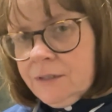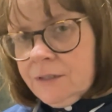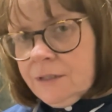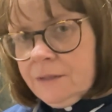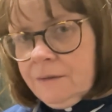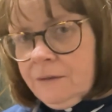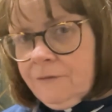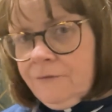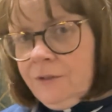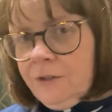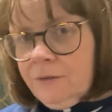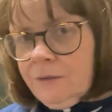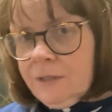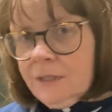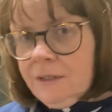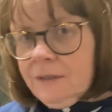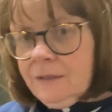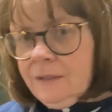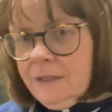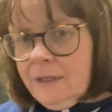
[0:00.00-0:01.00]
So if you
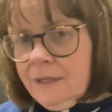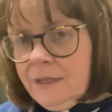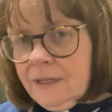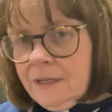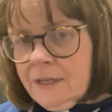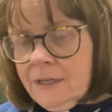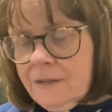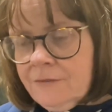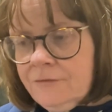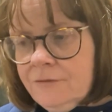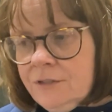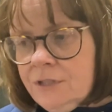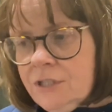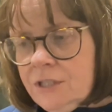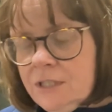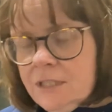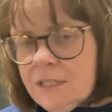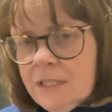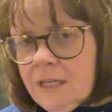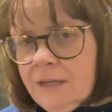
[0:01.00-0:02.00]
can average
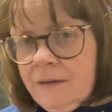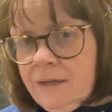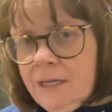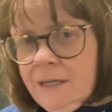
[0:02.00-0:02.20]
this out,